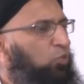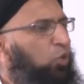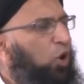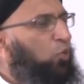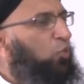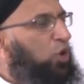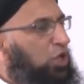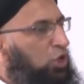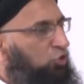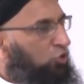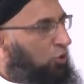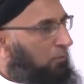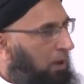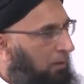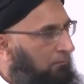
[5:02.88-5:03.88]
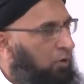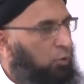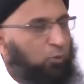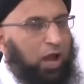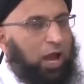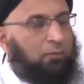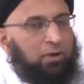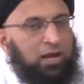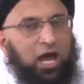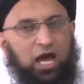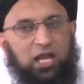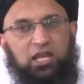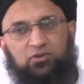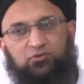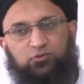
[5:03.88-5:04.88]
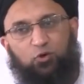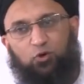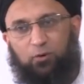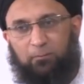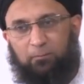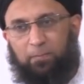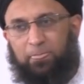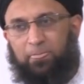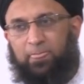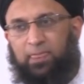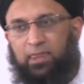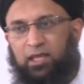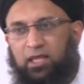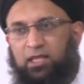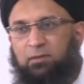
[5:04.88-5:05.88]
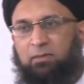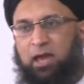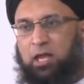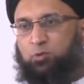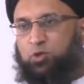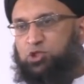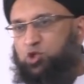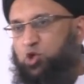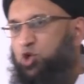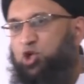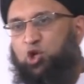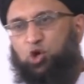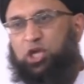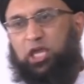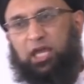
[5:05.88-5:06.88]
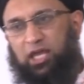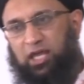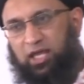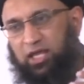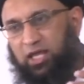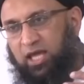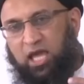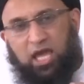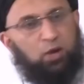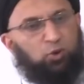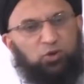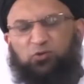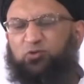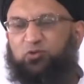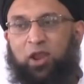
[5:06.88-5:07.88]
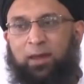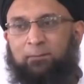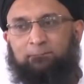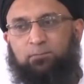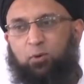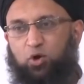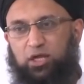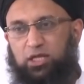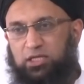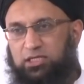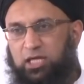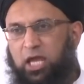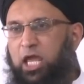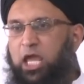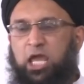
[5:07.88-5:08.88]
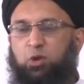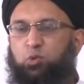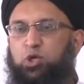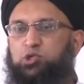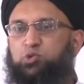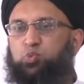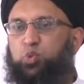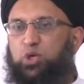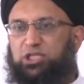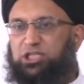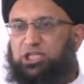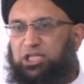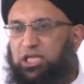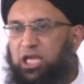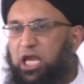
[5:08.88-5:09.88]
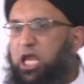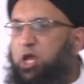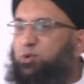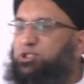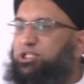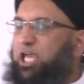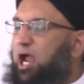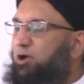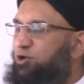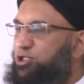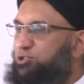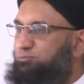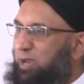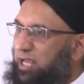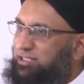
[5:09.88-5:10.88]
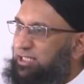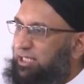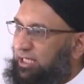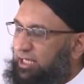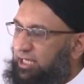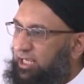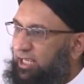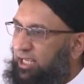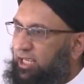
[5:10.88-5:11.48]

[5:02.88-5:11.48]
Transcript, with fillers: What will you remember Muhammad Ali for? The man was good looking, he was flamboyant, he was witty, he was charismatic,